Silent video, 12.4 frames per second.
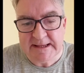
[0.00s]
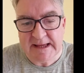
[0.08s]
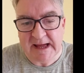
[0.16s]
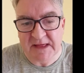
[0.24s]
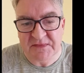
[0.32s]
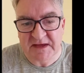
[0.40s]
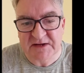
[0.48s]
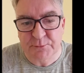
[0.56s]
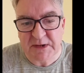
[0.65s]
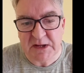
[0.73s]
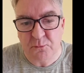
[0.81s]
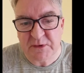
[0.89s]
and that
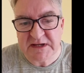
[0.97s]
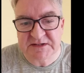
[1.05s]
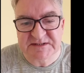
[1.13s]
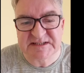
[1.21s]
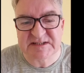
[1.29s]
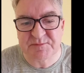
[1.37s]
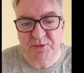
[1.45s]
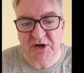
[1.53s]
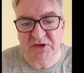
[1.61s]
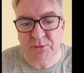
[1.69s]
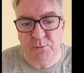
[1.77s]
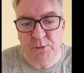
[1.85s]
way we can
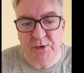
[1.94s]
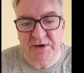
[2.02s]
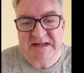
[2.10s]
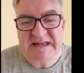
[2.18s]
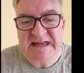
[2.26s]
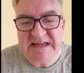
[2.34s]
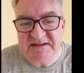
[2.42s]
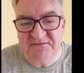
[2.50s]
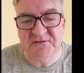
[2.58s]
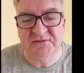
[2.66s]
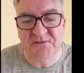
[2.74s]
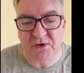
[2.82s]
spread the word
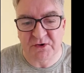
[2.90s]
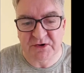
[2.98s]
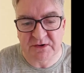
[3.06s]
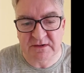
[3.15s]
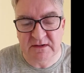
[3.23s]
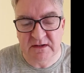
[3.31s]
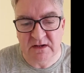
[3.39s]
even further.